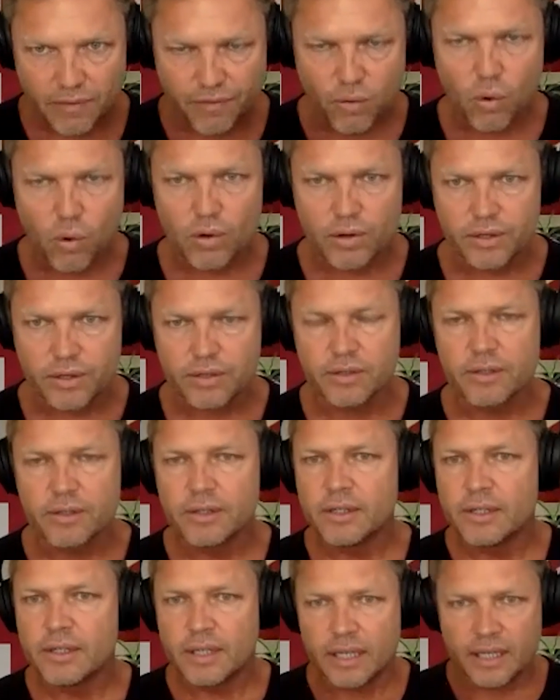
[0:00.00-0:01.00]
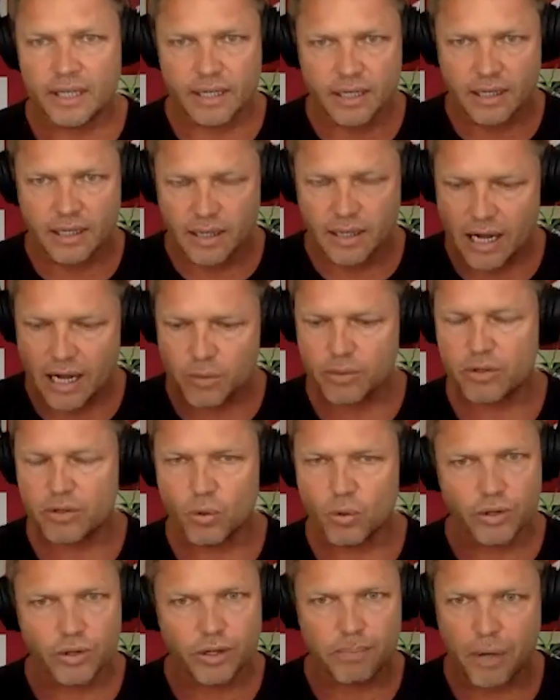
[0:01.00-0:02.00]
fall in line with
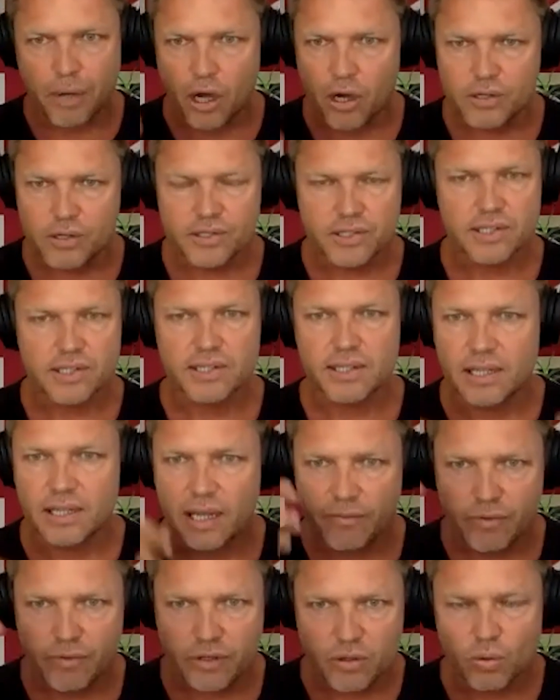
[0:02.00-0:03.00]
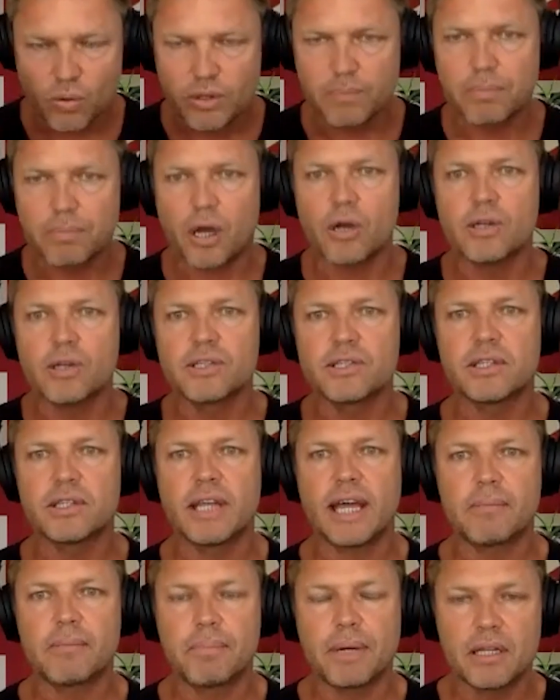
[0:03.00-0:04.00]
all the poses, in love with all the poses and
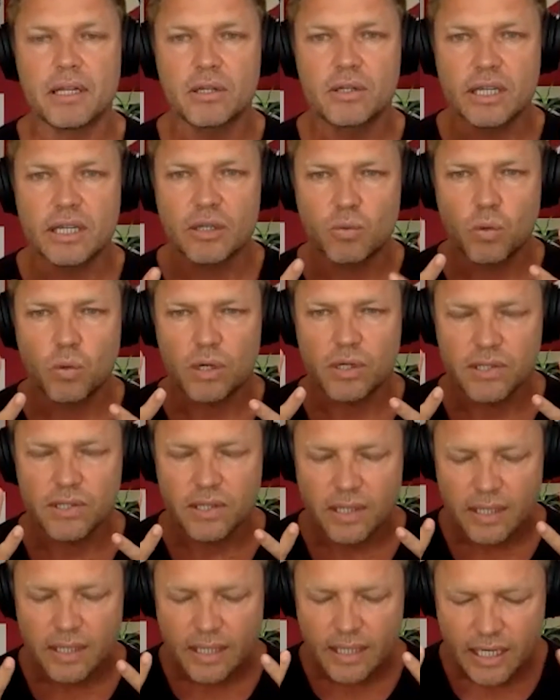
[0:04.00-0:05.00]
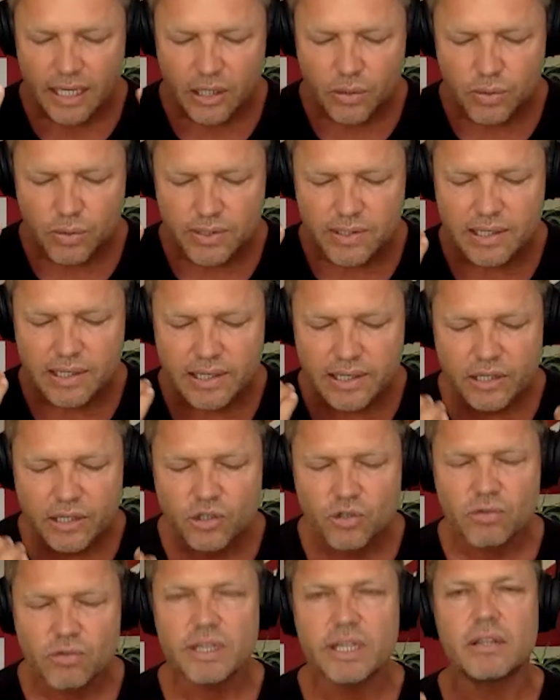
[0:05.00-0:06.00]
that, but it was
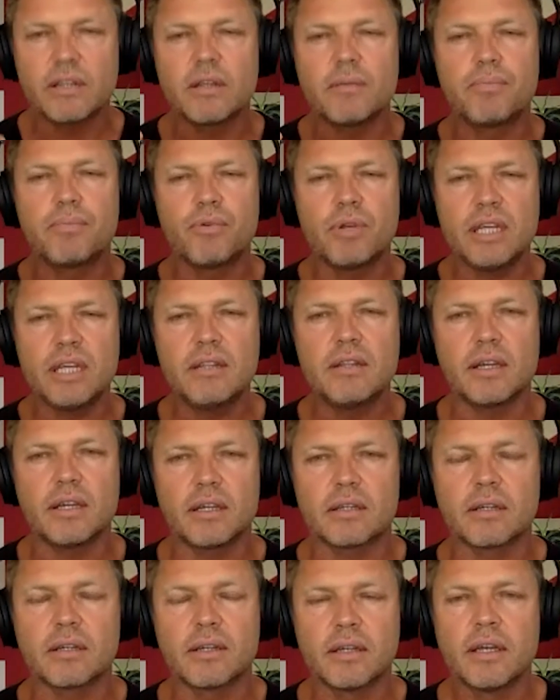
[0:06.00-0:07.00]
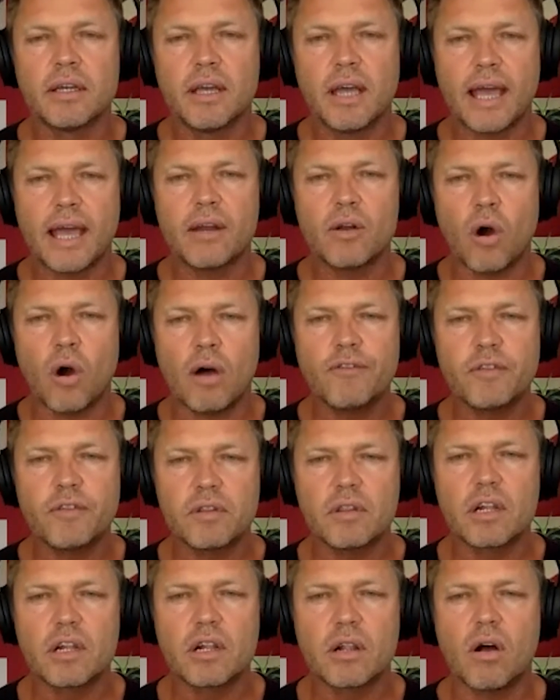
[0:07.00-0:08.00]
literally the breathing. And after
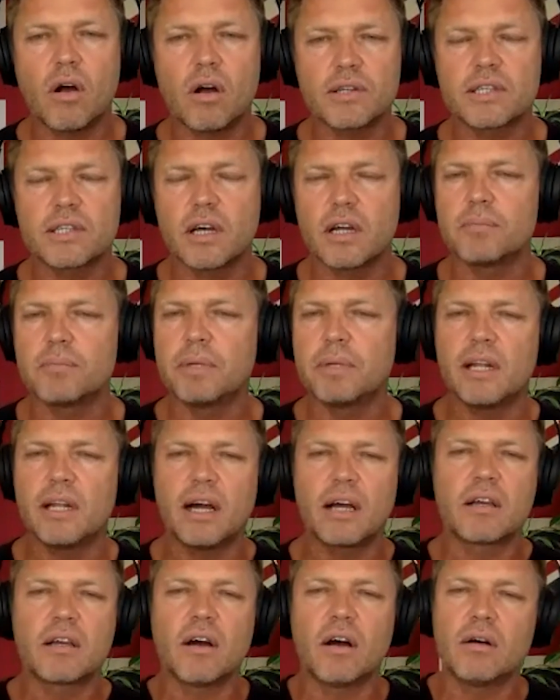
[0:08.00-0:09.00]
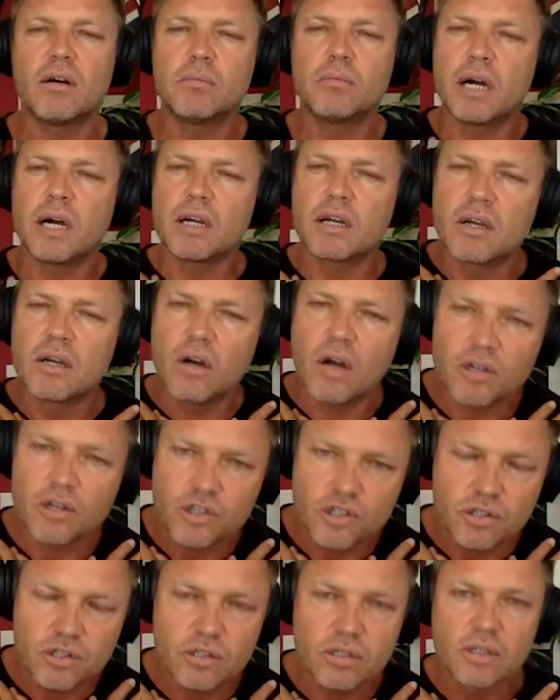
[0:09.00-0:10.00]
the class, I'd be like, oh my
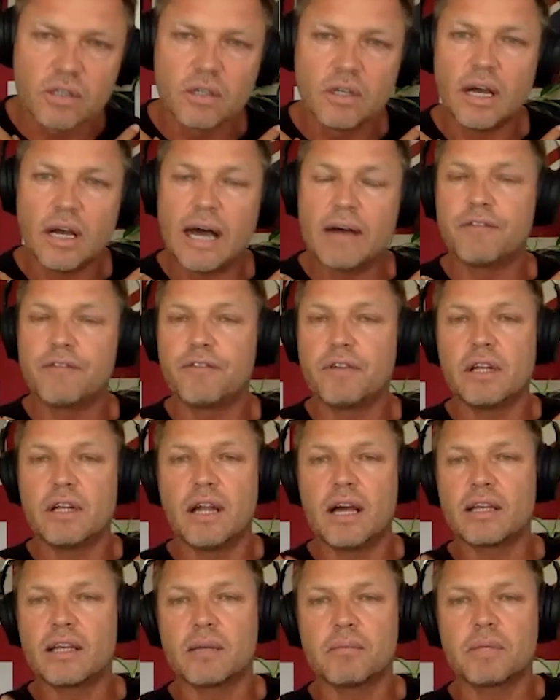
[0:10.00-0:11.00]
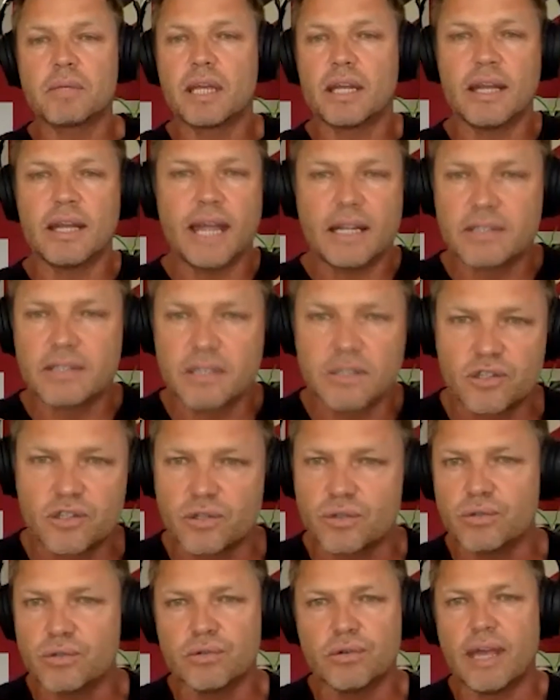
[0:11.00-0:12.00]
gosh, I feel like I'm connected
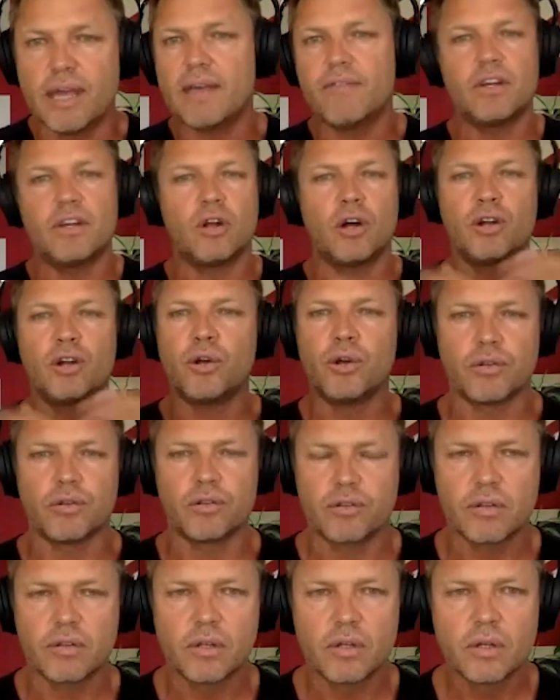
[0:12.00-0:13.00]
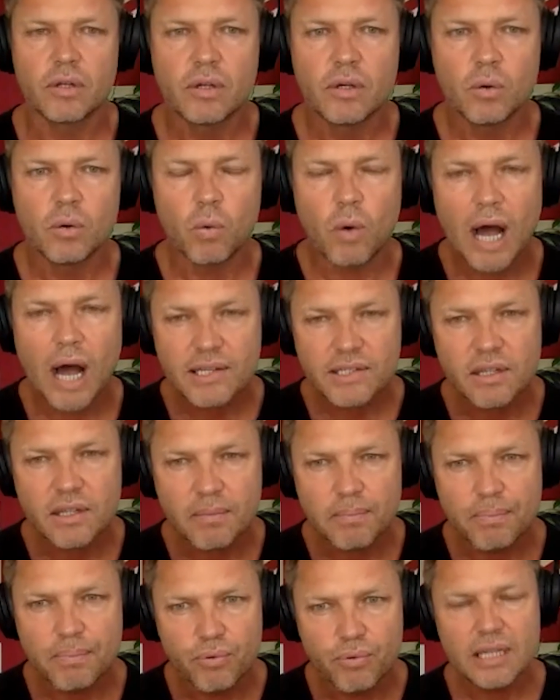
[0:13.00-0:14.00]
to heaven on earth. Why is the
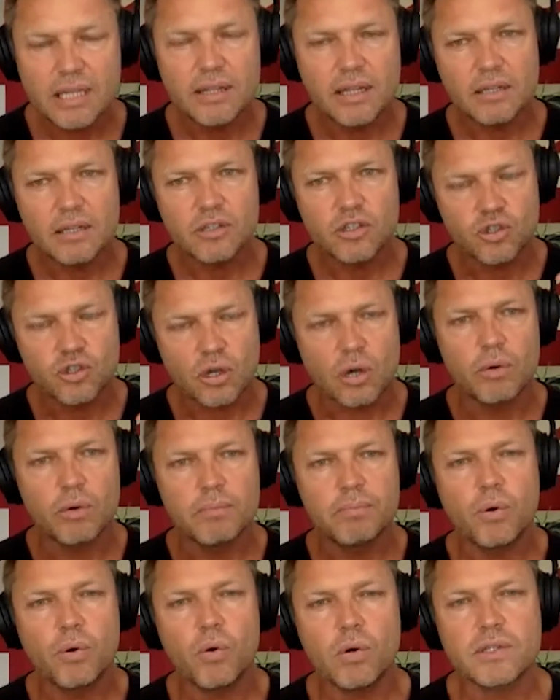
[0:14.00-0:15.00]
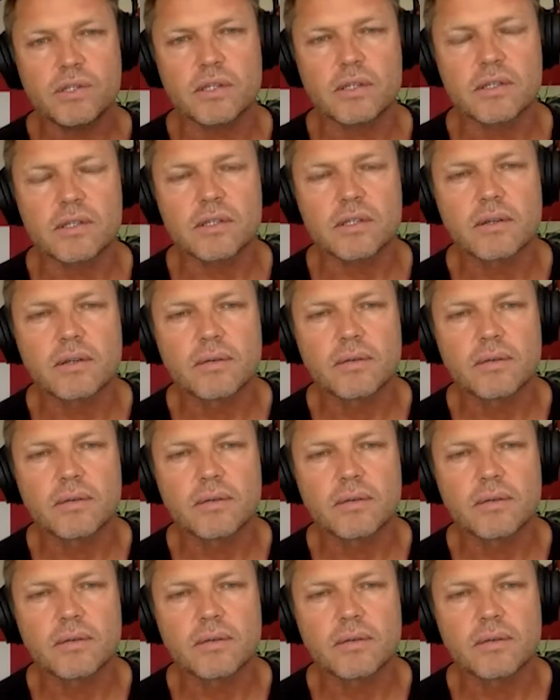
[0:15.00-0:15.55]
breathing so important